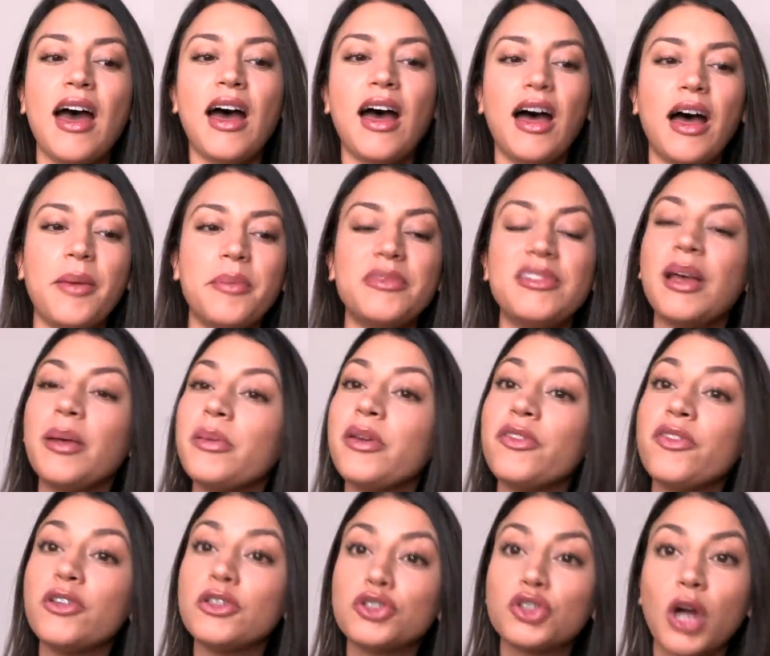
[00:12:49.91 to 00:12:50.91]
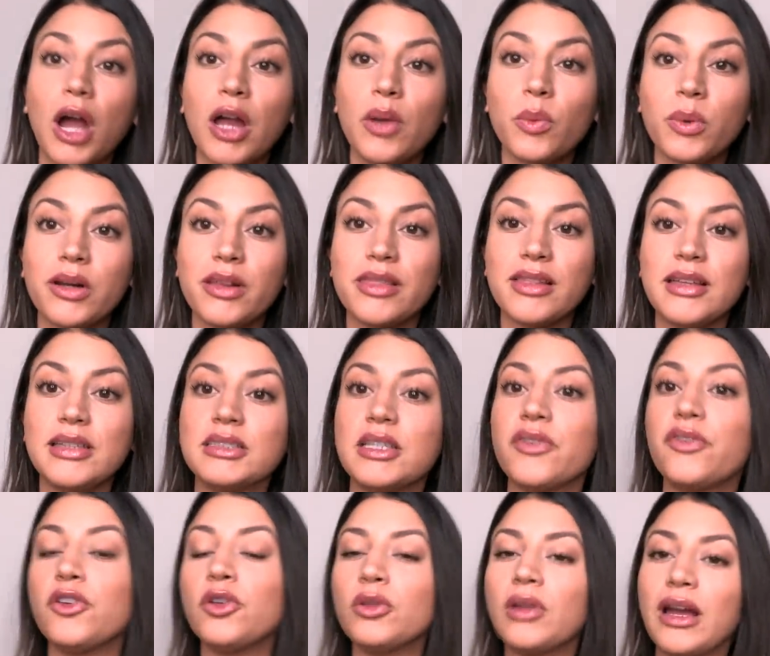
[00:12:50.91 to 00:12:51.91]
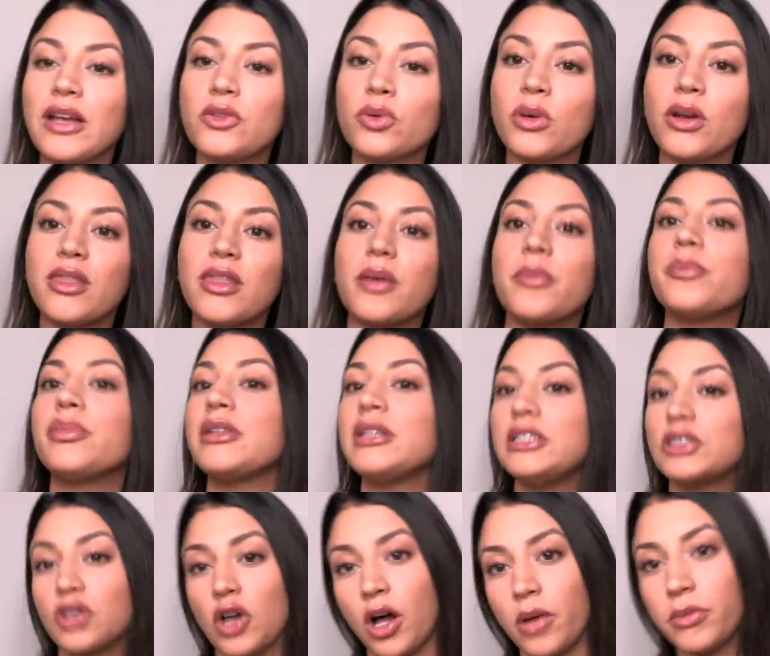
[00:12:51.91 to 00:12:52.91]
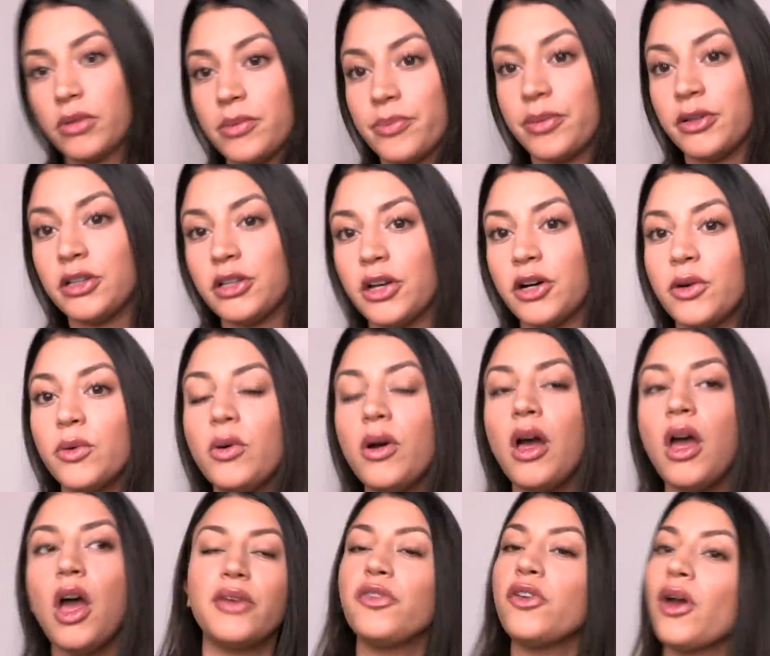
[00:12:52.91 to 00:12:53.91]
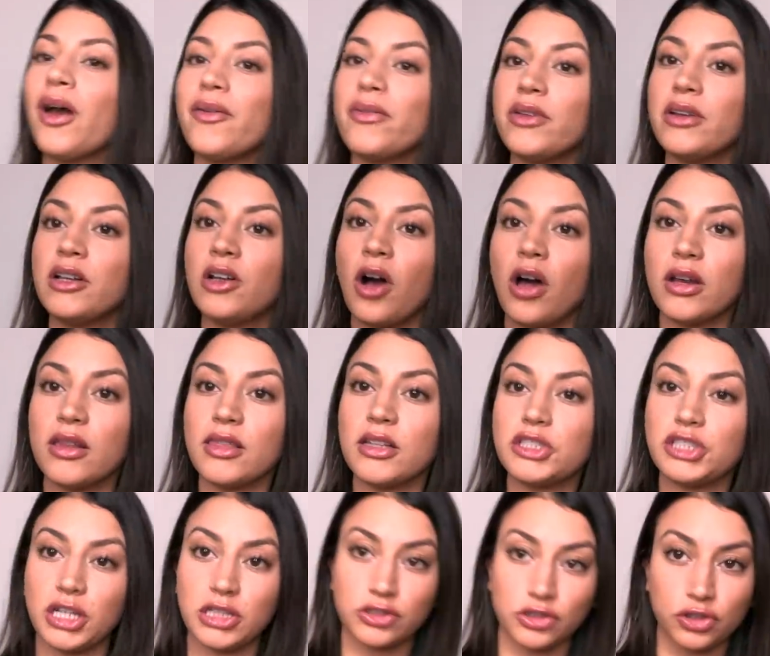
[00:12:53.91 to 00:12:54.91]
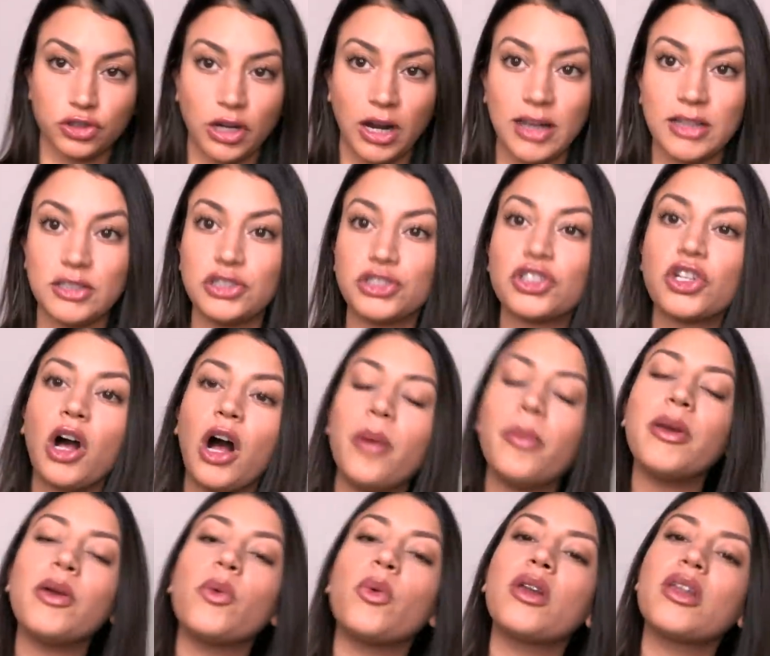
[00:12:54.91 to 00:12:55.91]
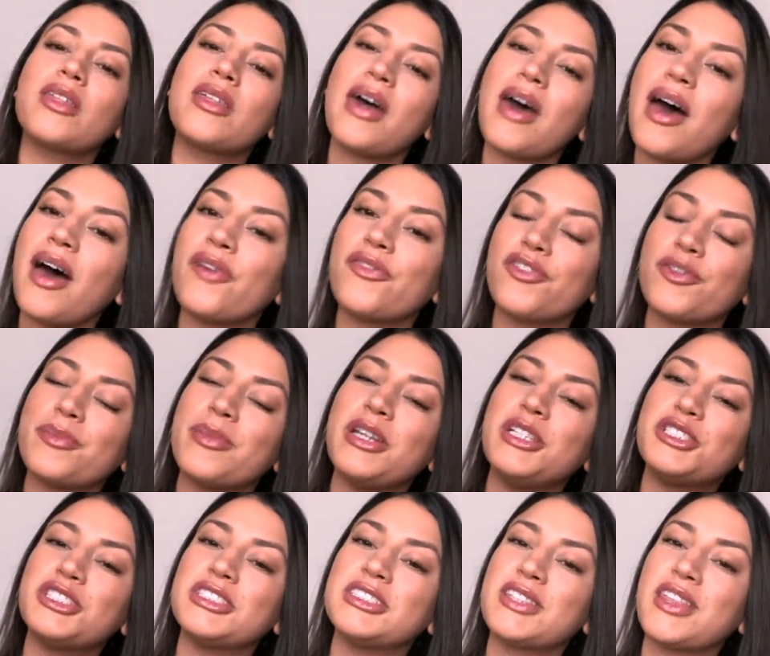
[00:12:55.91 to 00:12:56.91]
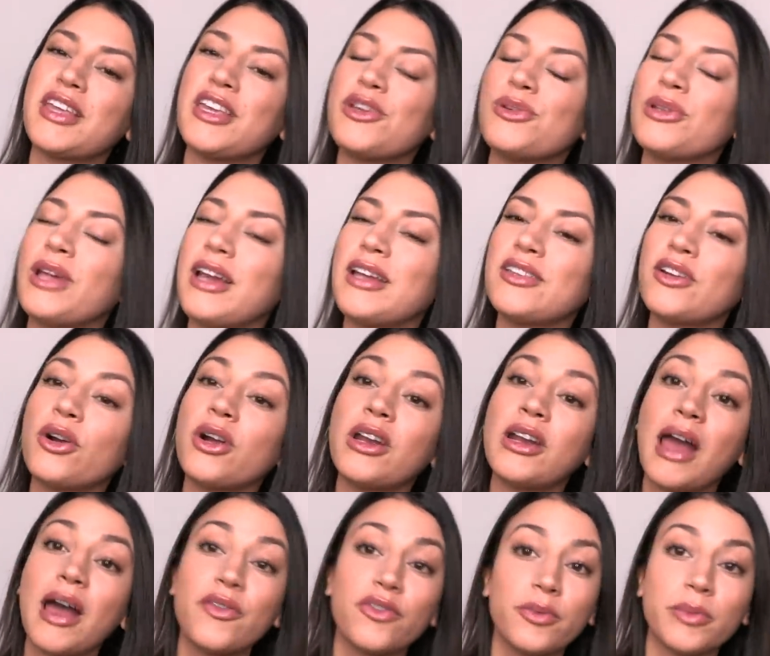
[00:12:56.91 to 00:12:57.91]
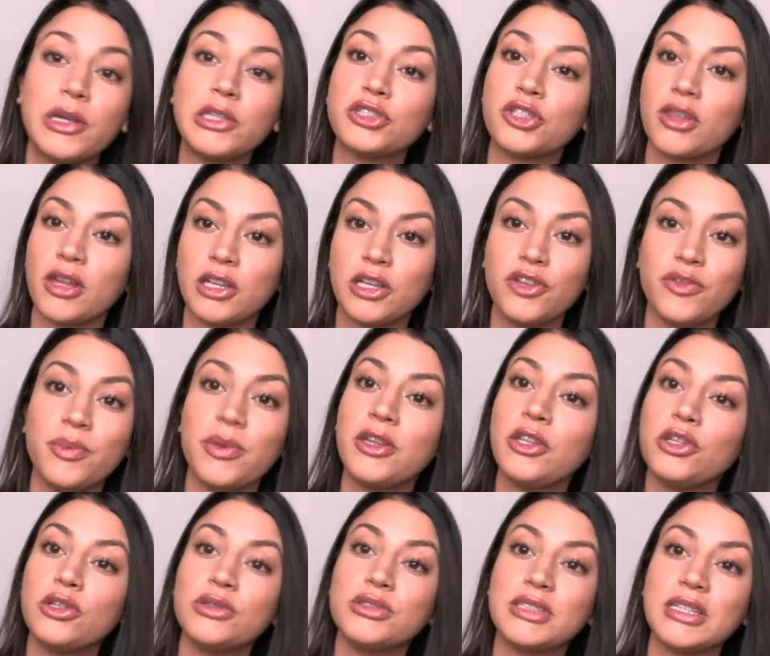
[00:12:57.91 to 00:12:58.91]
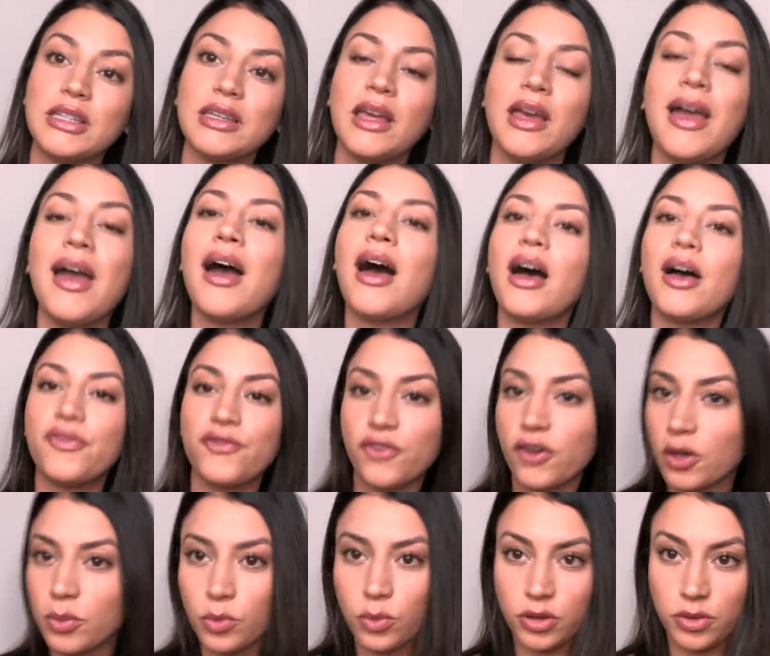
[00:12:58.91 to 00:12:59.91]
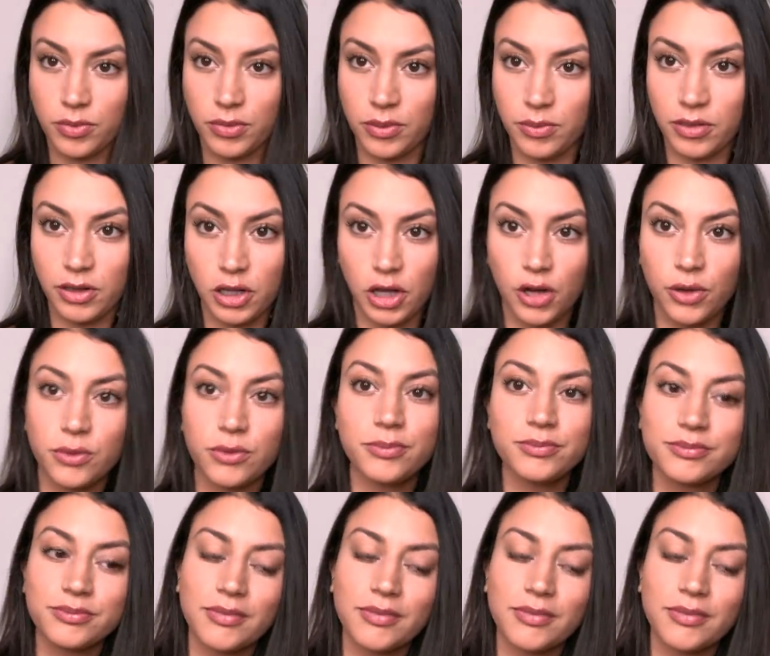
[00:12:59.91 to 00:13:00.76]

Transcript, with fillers: Tell me if you tried one of these, if you liked one of them, please comment below. If you haven't gotten the chance to try it, just comment one of the affirmations that you liked or an affirmation that you've been using. Affirm with me below.